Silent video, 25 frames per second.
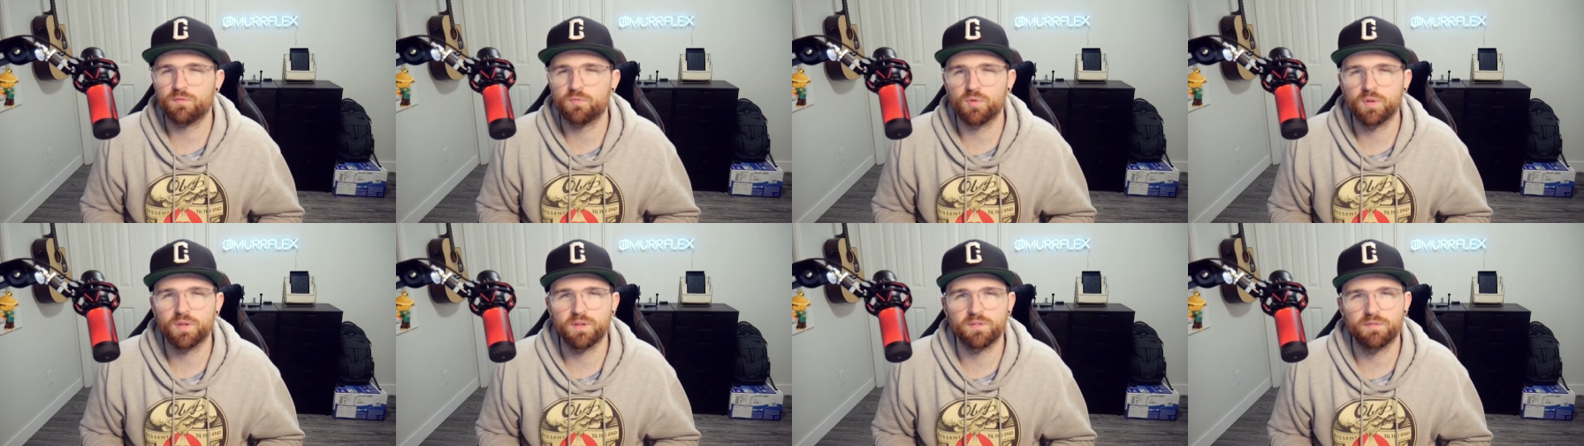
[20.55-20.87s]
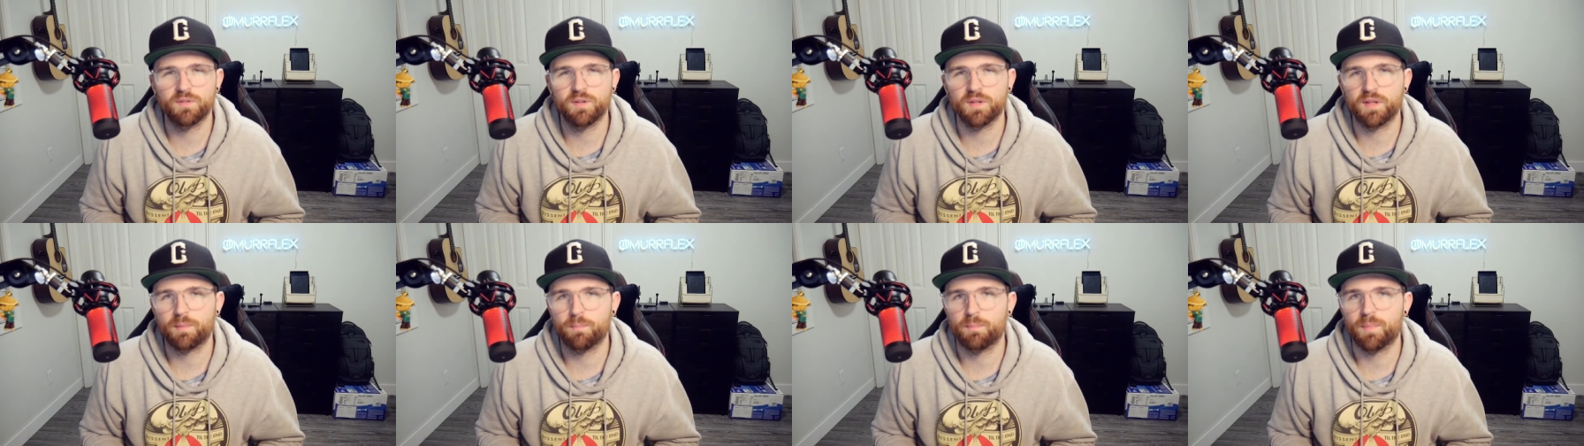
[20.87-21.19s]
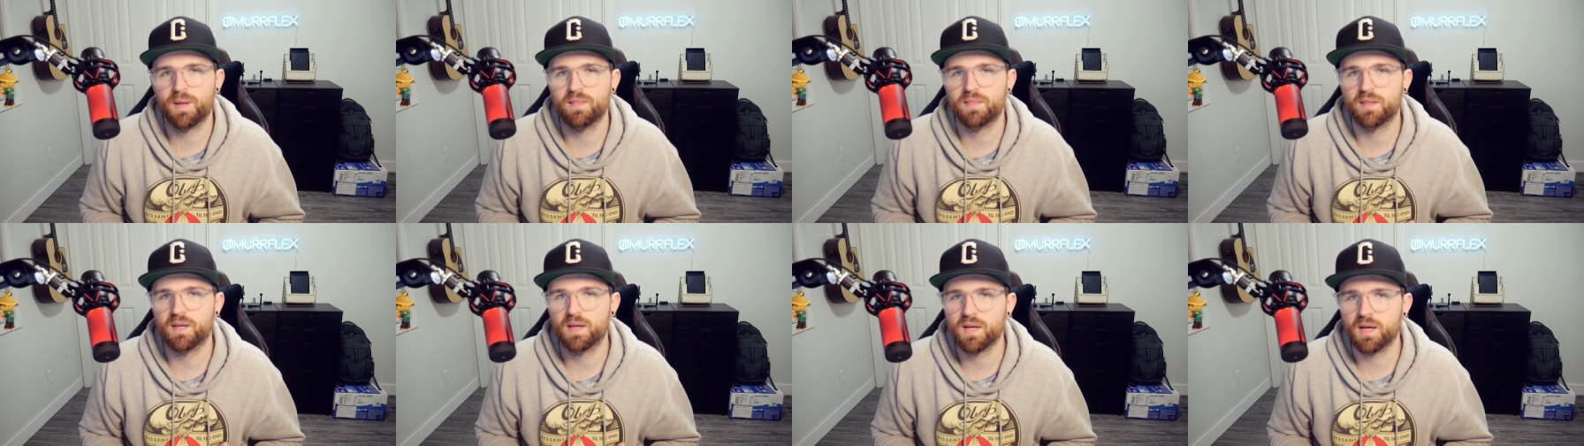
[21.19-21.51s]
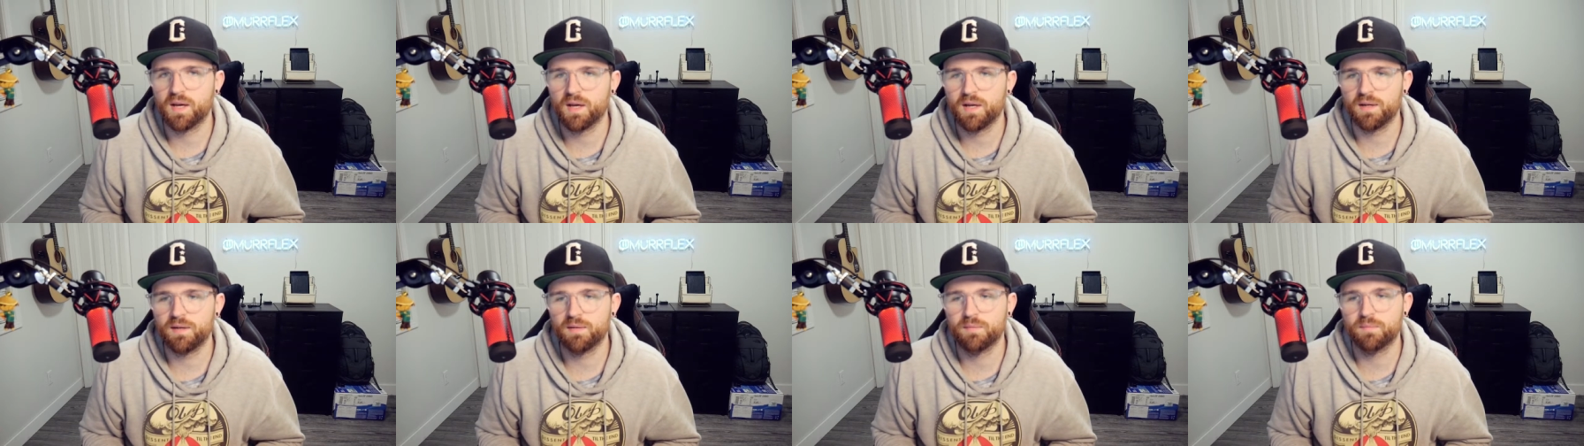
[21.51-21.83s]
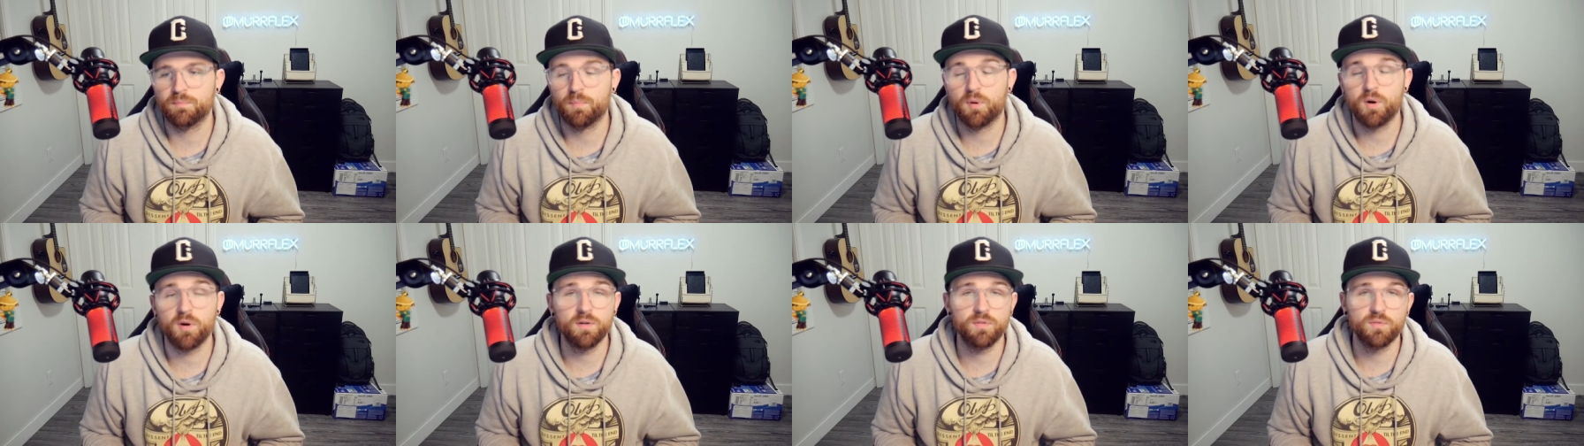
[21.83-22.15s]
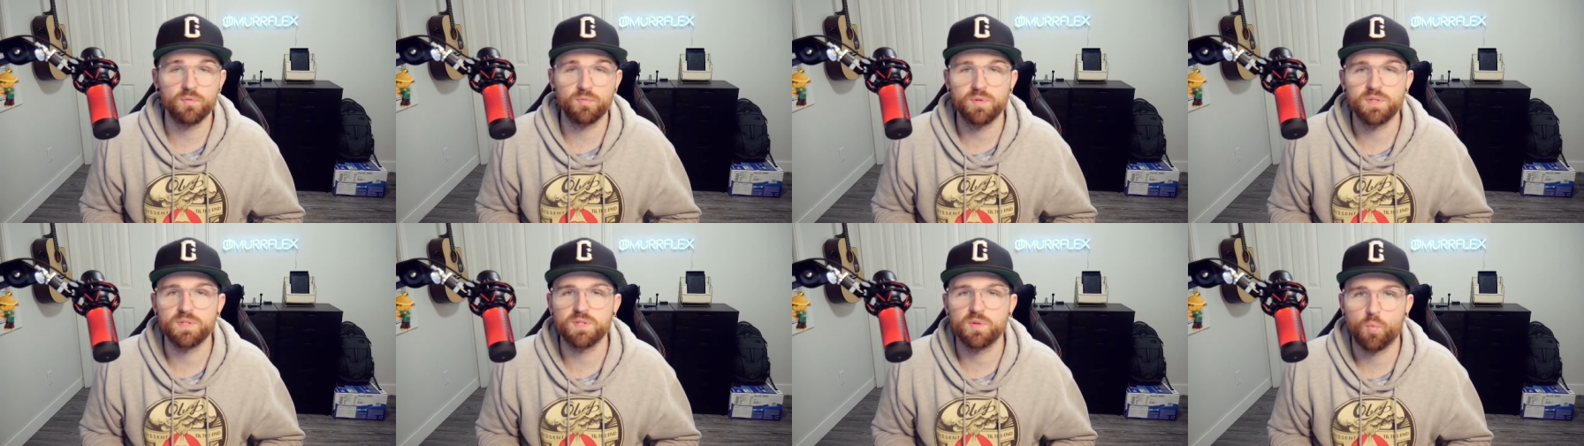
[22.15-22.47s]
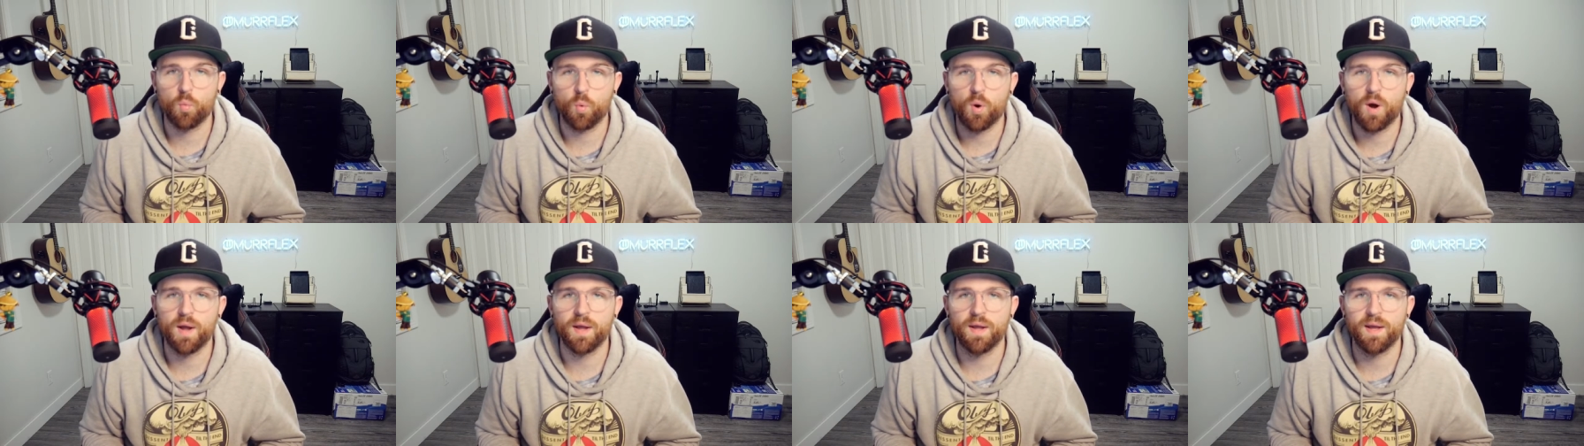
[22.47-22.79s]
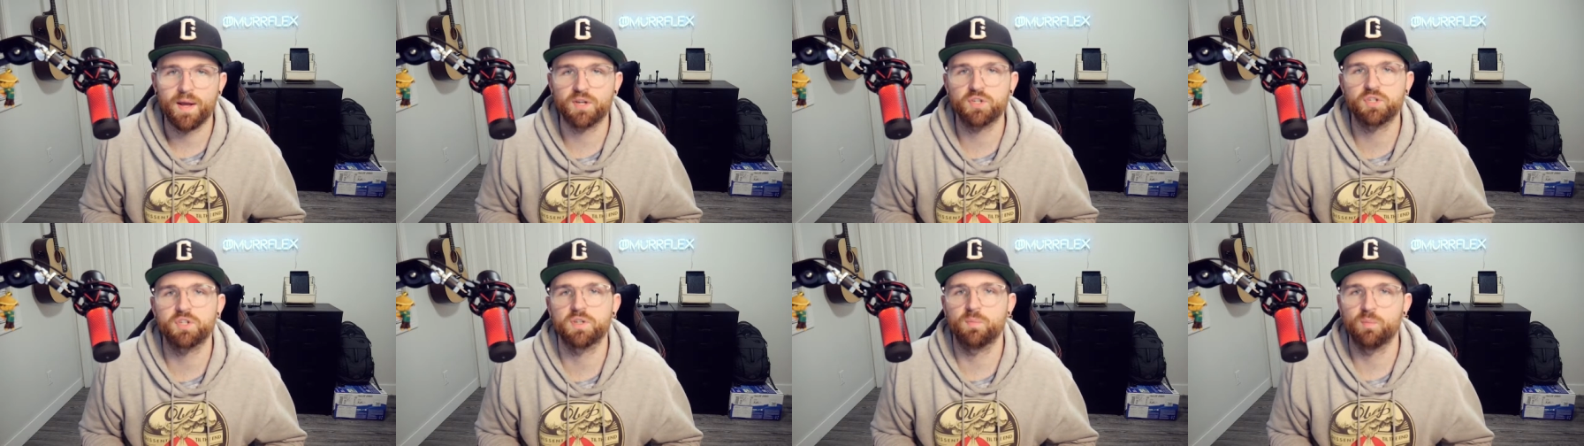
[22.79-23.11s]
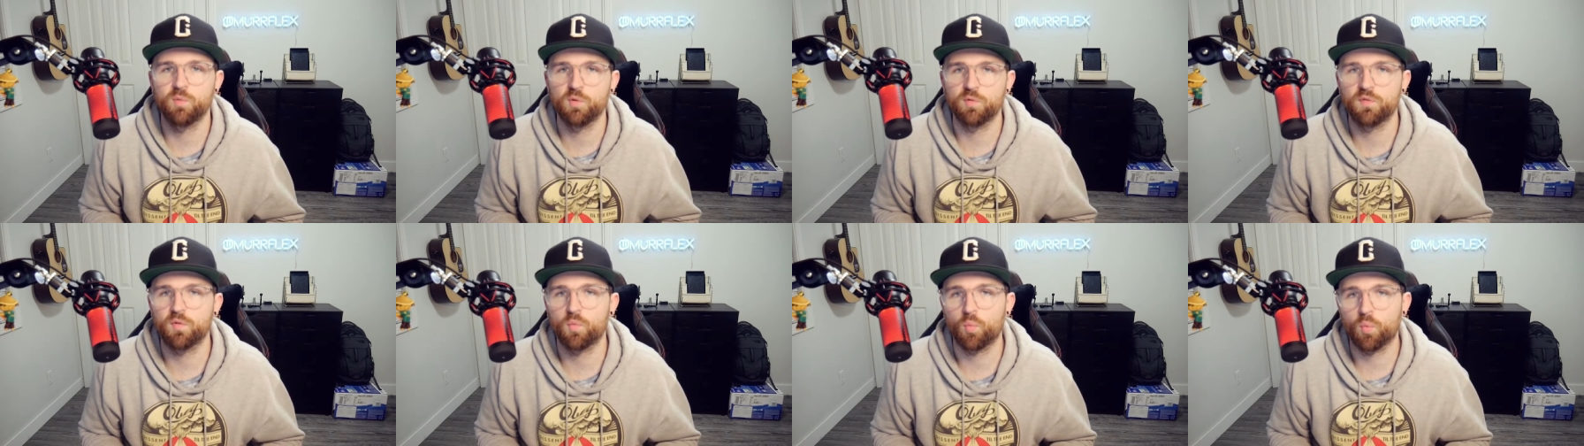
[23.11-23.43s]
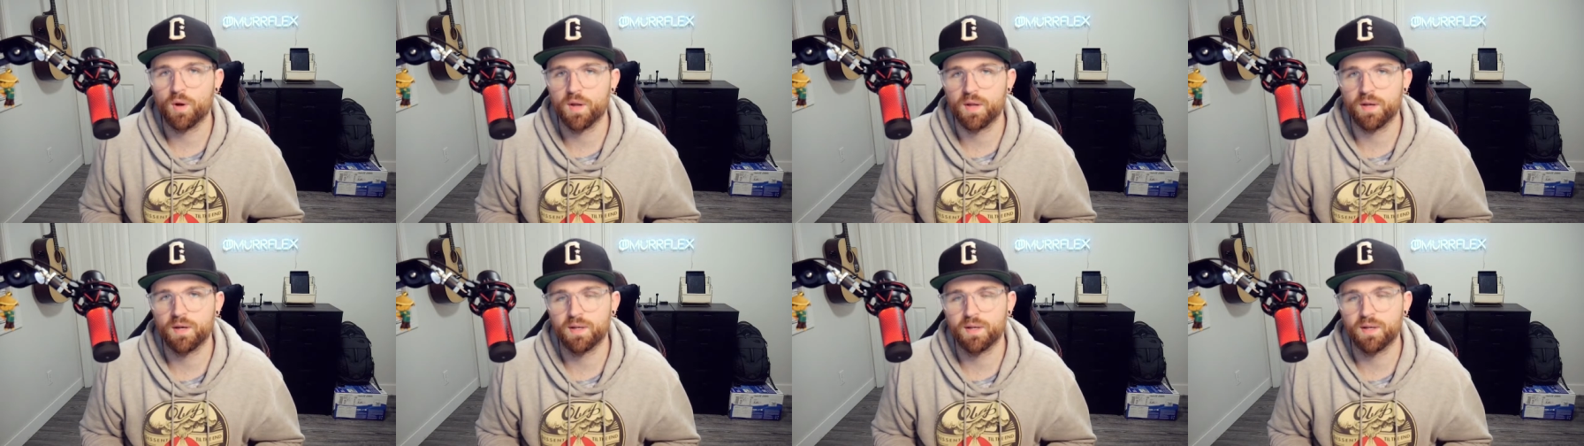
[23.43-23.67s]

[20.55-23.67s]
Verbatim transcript: really feel like made the cut and part of the reason why I actually moved away